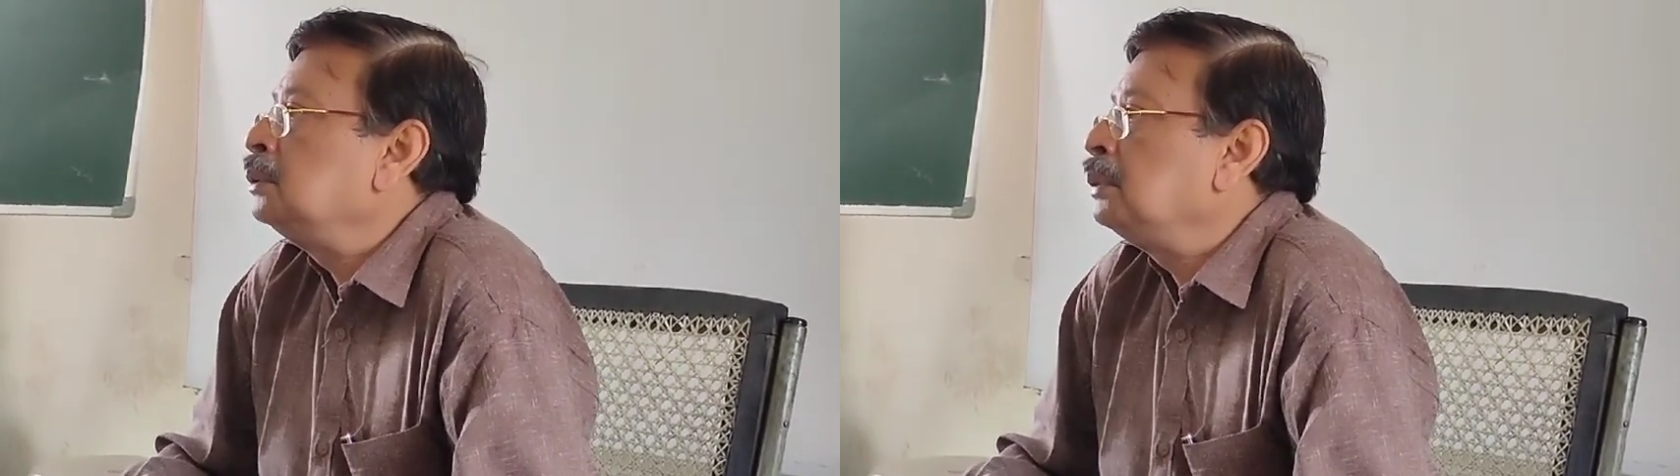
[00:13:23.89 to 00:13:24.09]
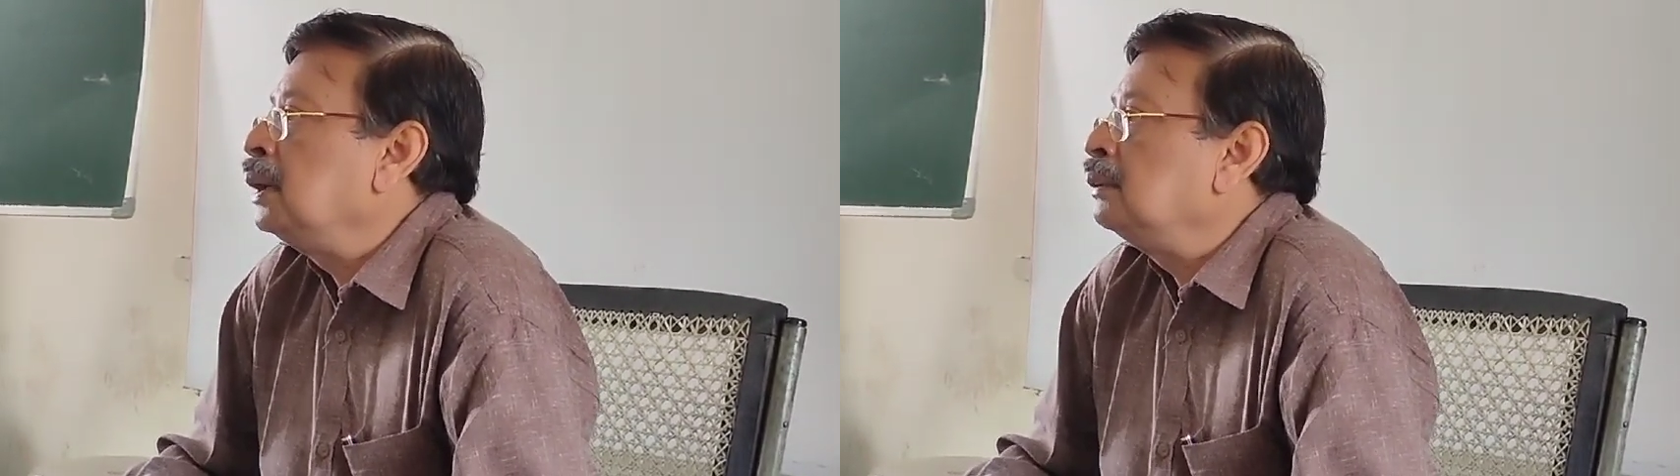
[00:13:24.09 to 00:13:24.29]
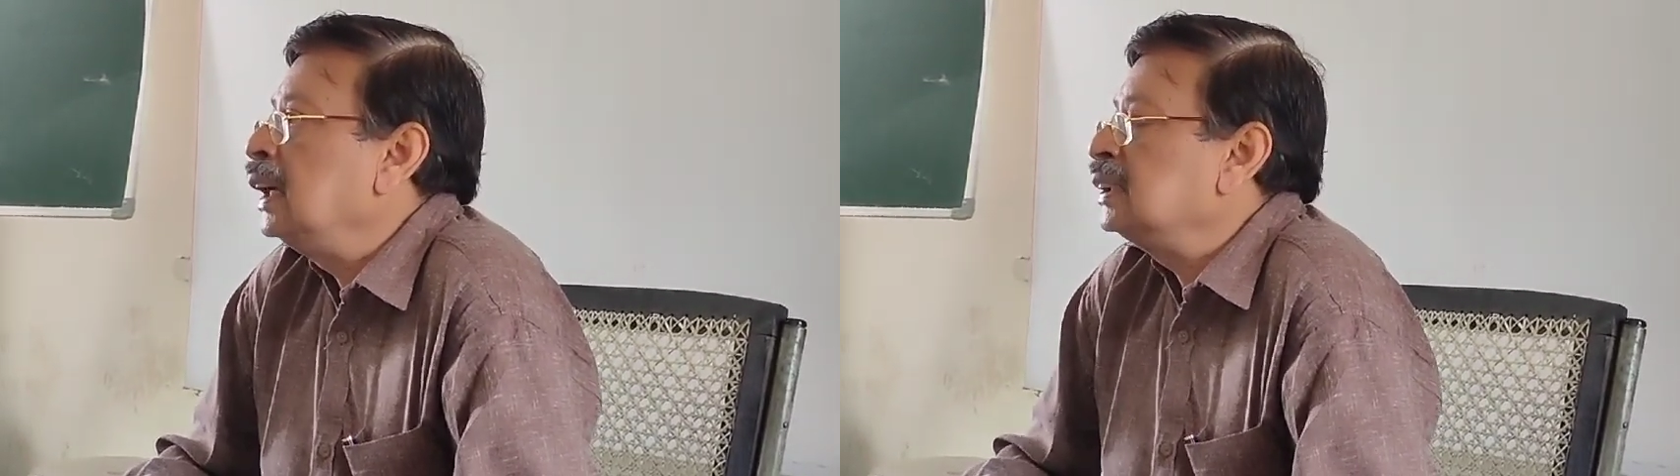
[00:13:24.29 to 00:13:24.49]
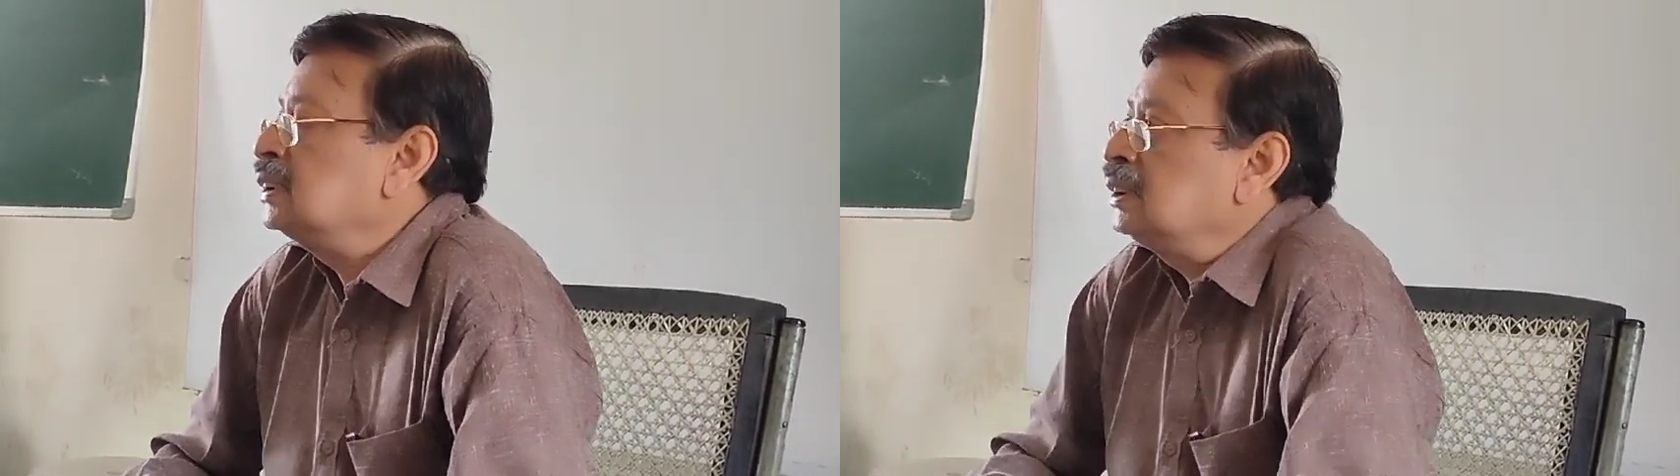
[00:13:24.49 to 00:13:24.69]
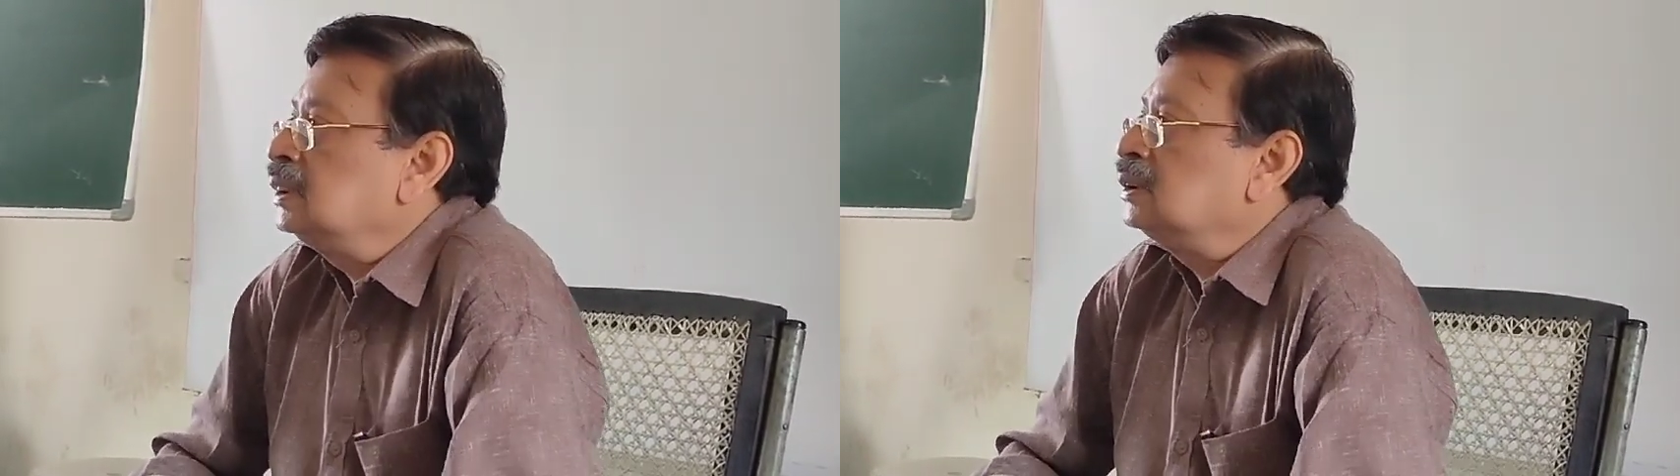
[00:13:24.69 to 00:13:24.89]
be found.
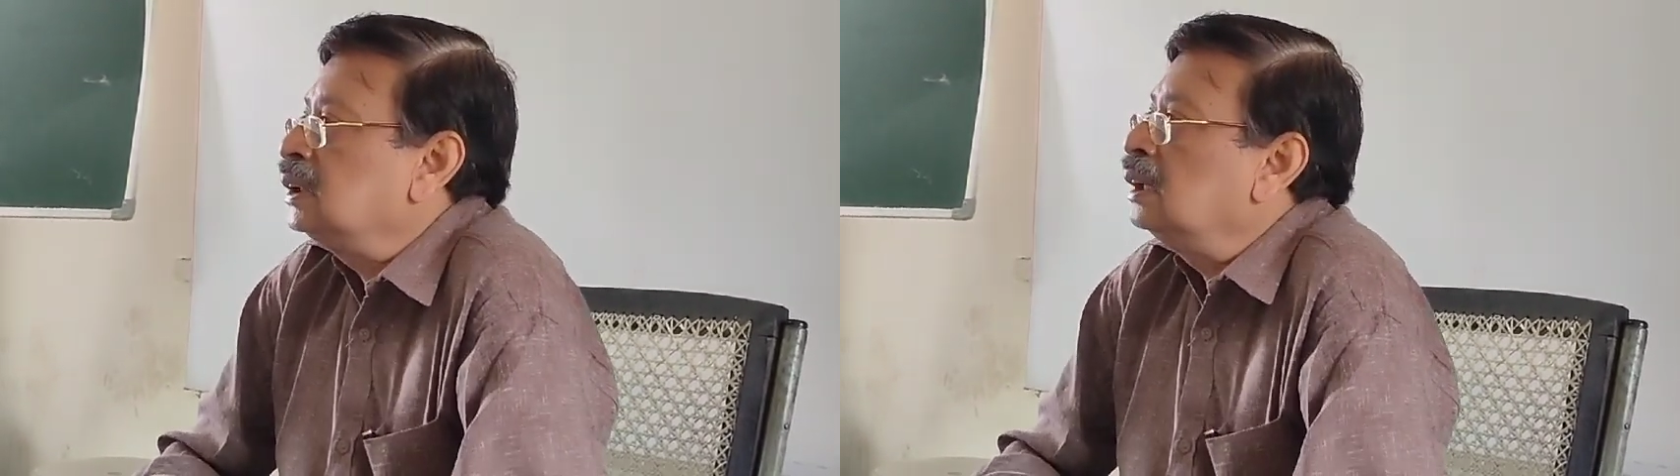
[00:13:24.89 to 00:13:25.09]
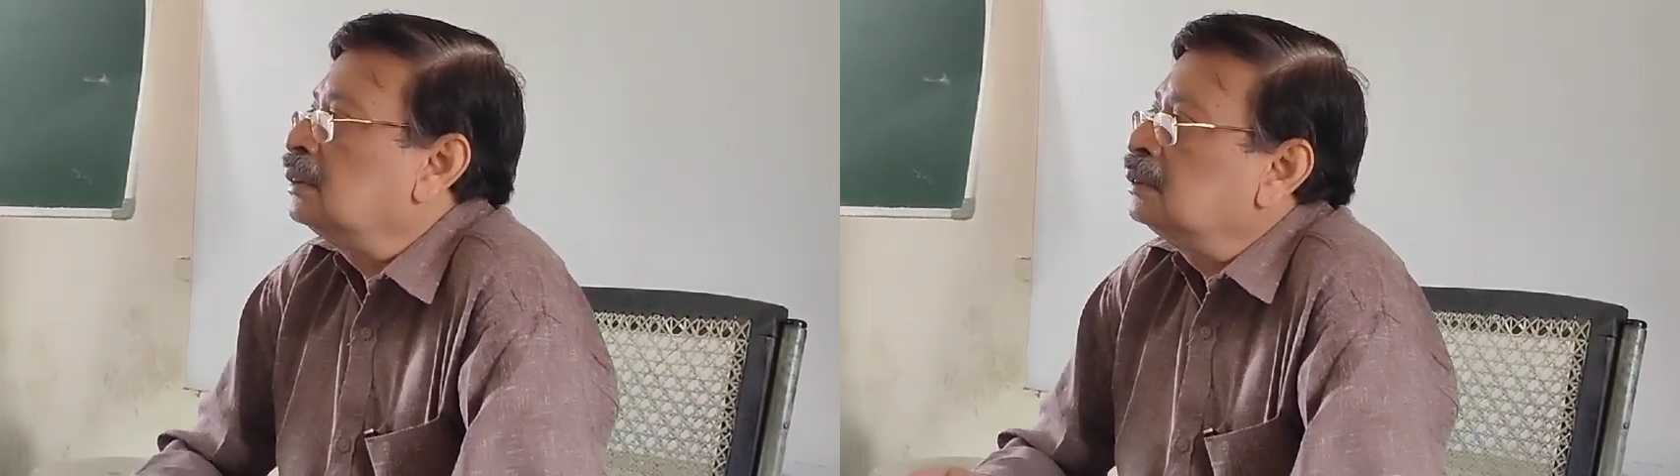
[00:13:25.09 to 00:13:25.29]
Acid is there.